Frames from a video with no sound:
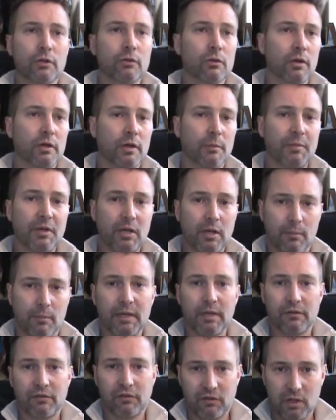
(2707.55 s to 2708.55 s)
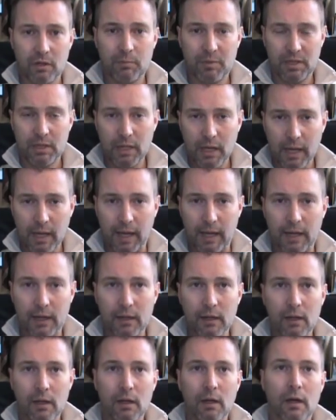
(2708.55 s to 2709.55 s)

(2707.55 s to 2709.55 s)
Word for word: You look at becoming a CPA.